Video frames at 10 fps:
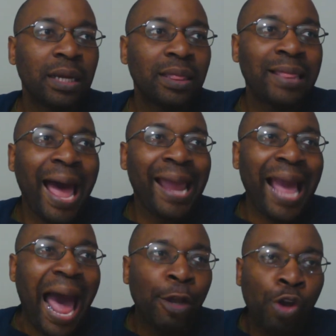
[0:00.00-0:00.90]
like,
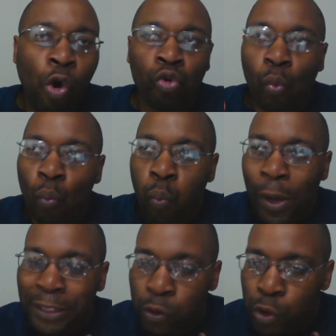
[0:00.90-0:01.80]
I don't
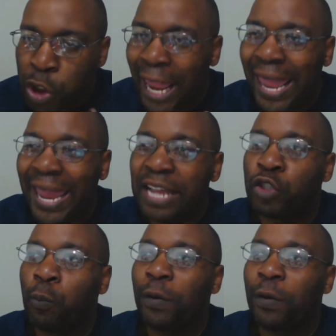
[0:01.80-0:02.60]
want to change,